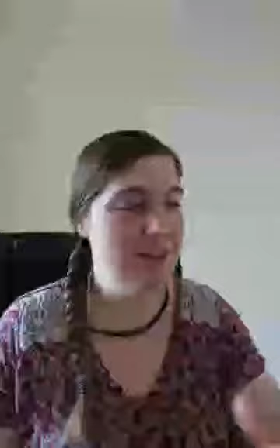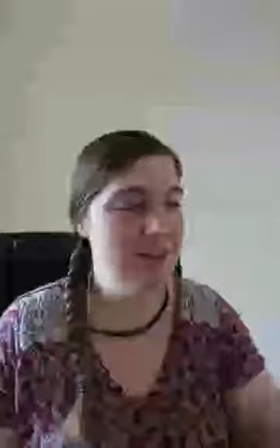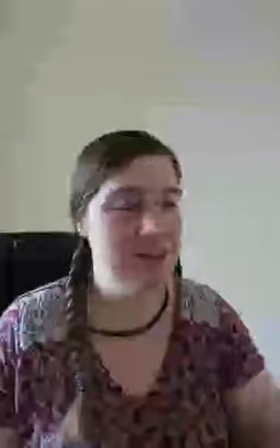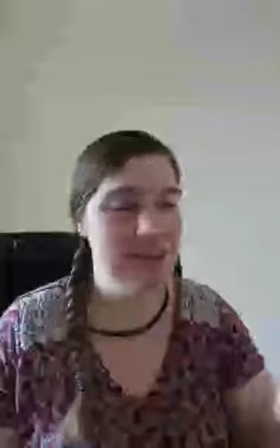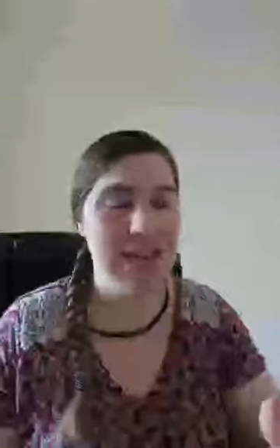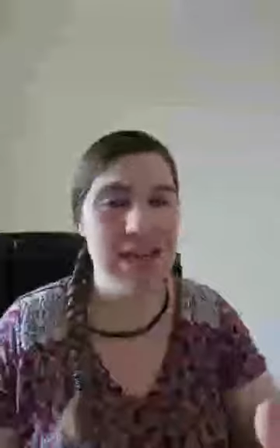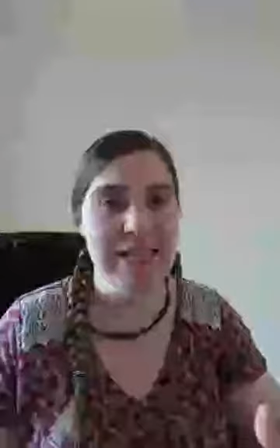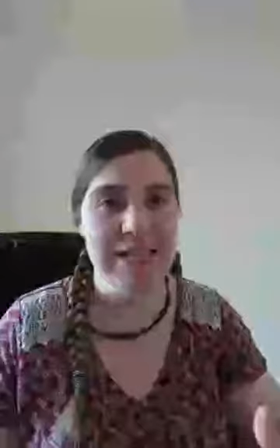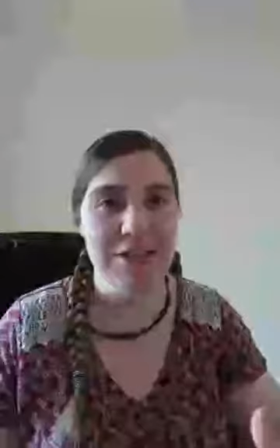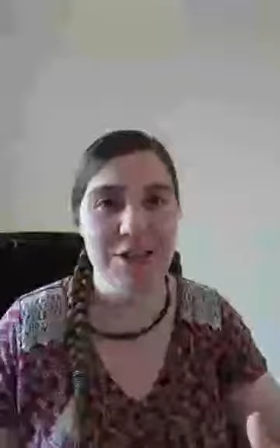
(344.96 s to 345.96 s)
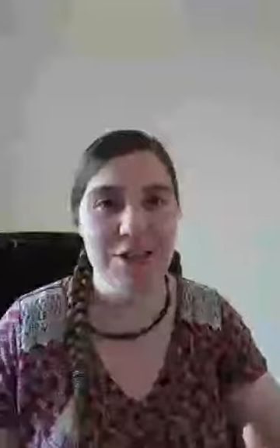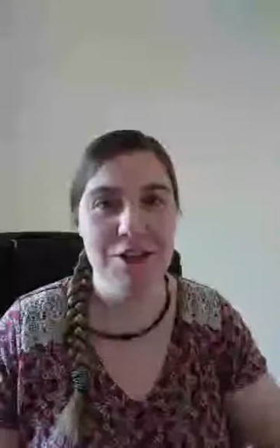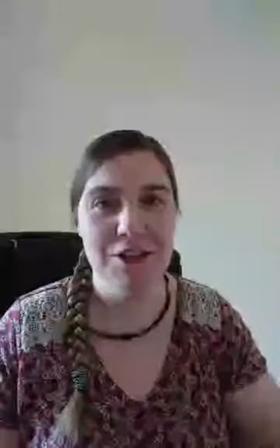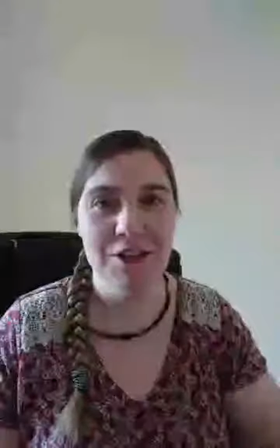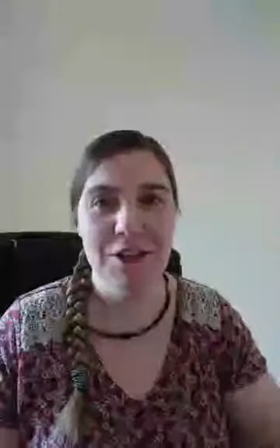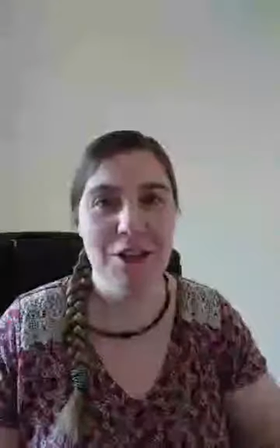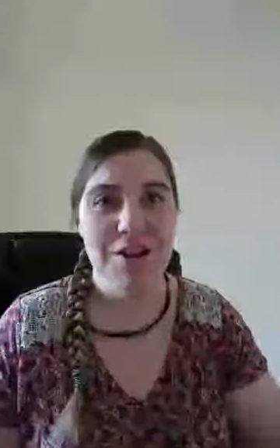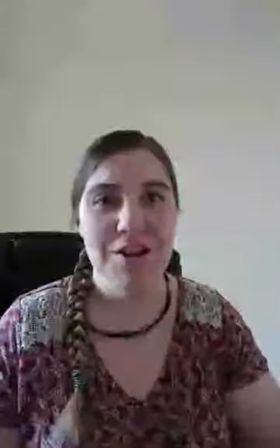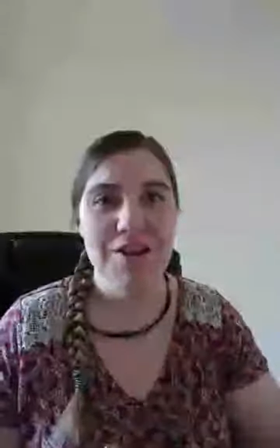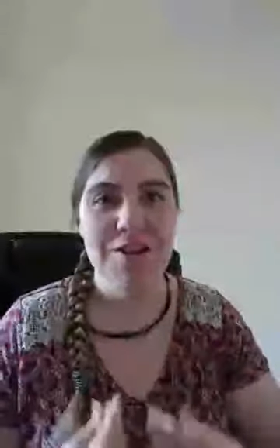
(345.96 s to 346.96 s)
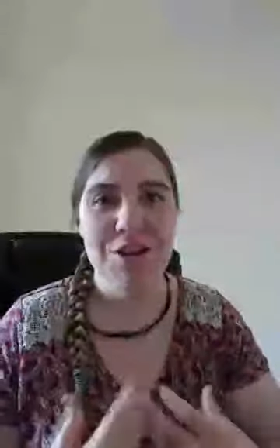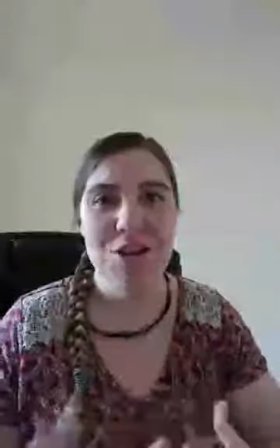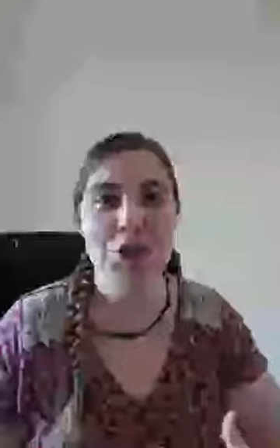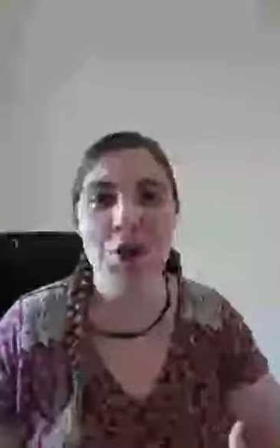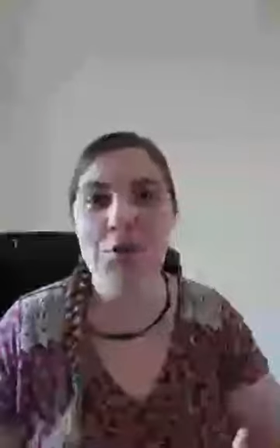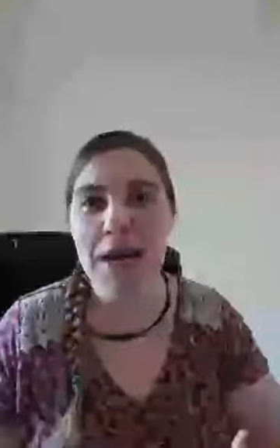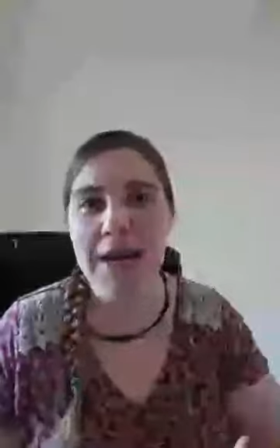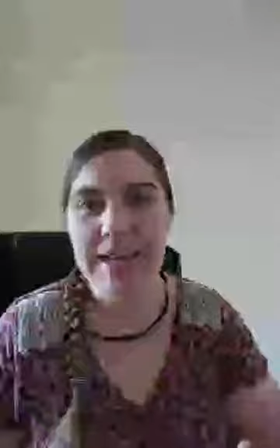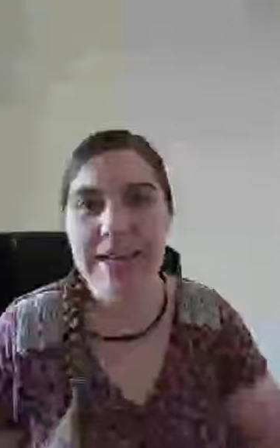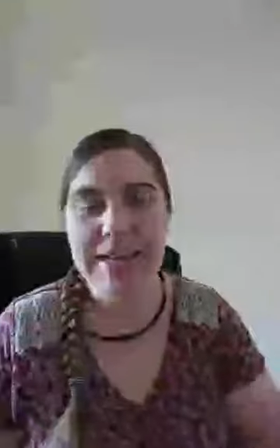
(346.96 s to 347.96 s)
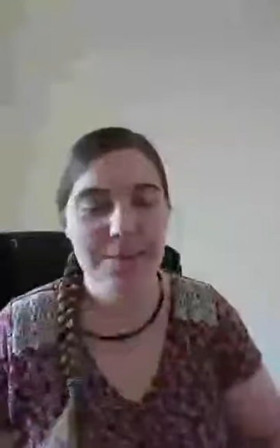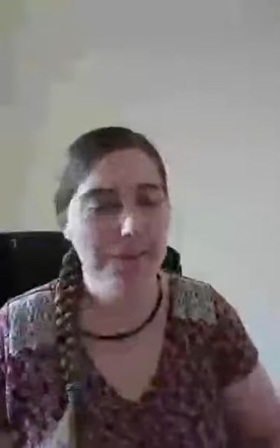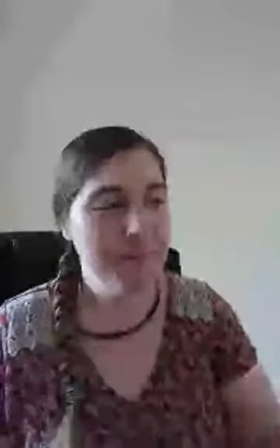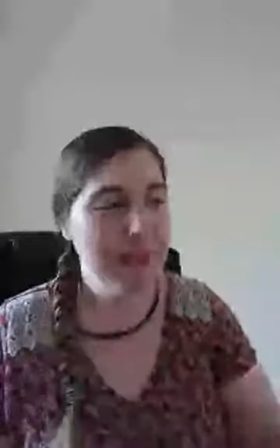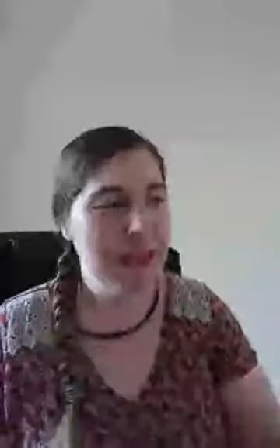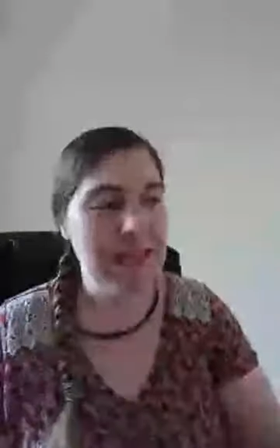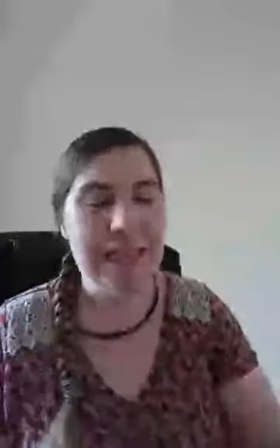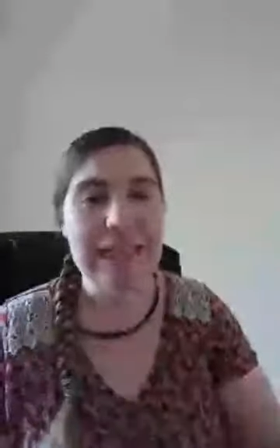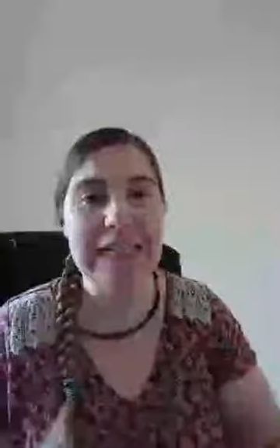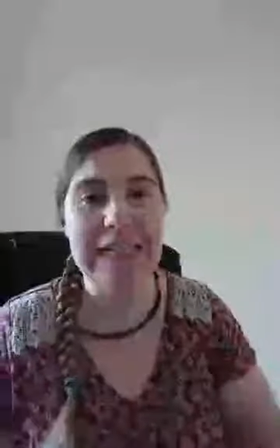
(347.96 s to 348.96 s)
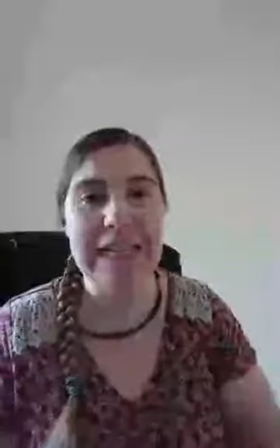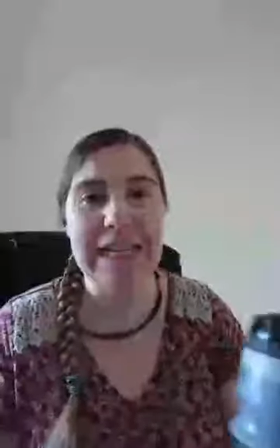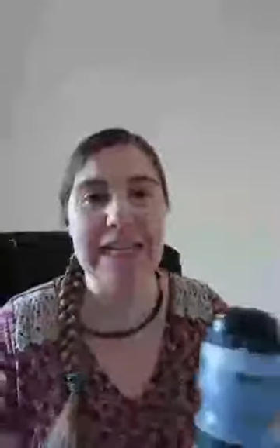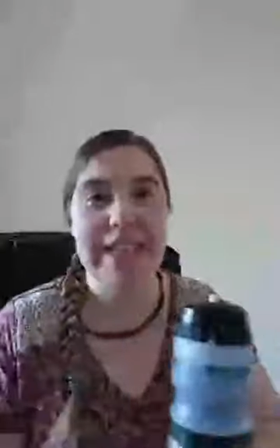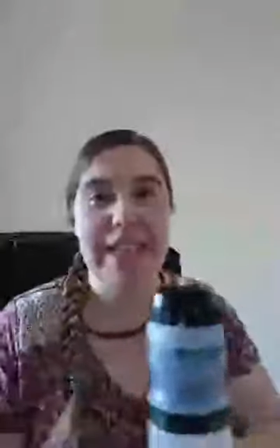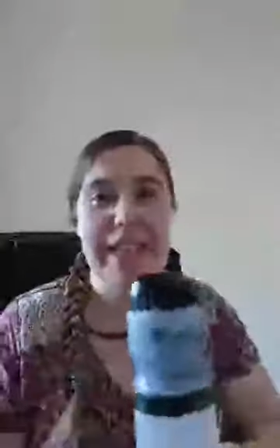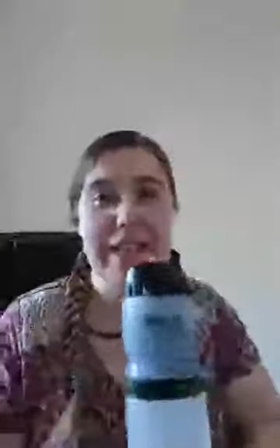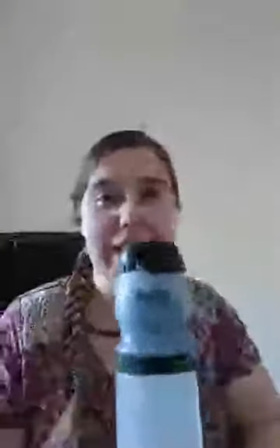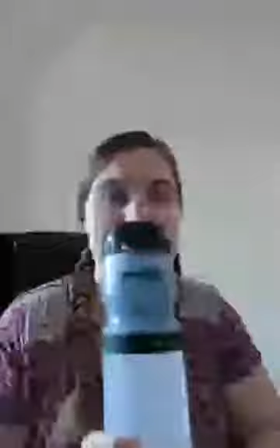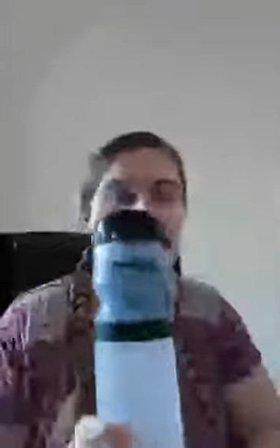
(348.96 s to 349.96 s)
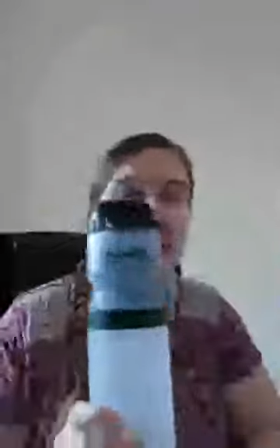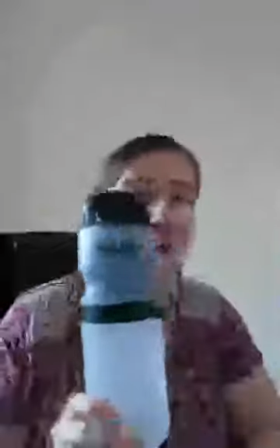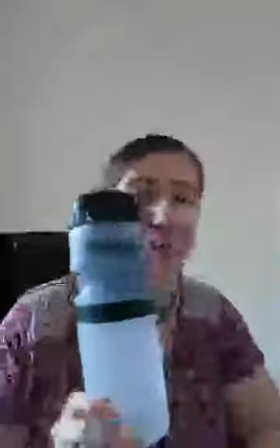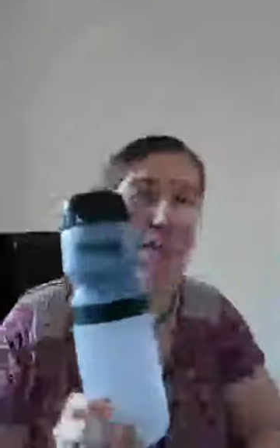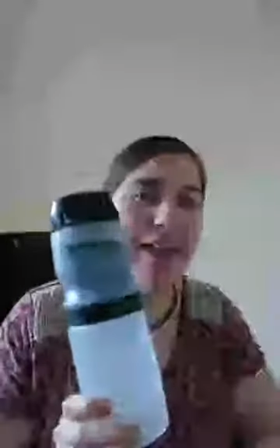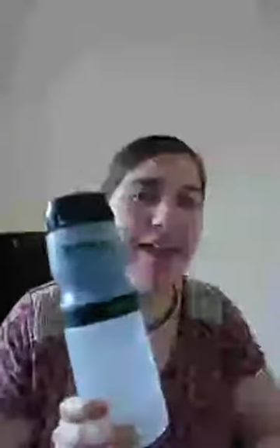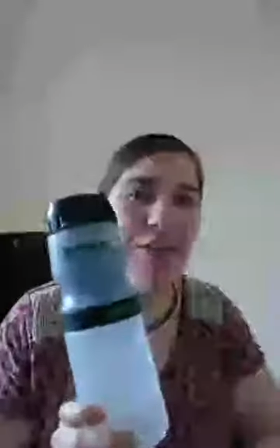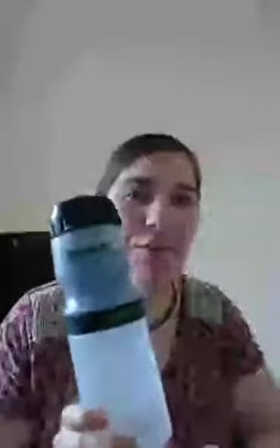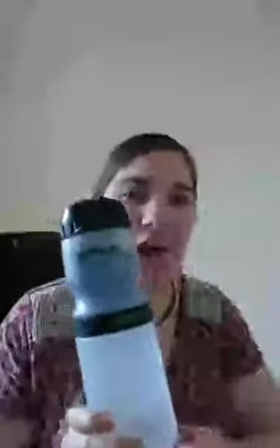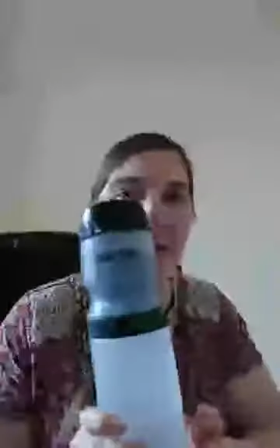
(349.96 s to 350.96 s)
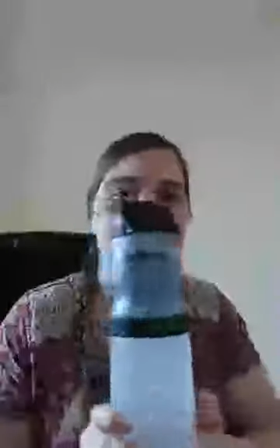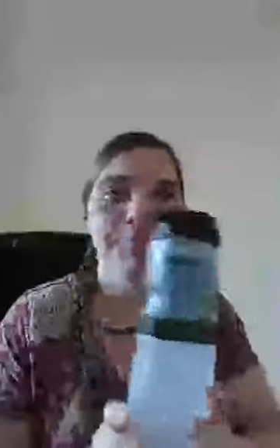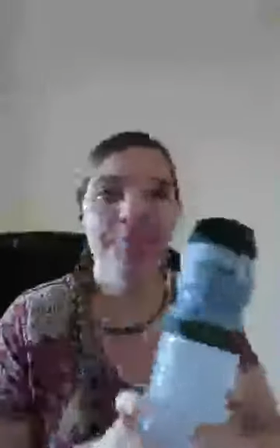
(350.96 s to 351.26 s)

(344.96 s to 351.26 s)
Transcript: The taste is just so nice, and the kids have these as well,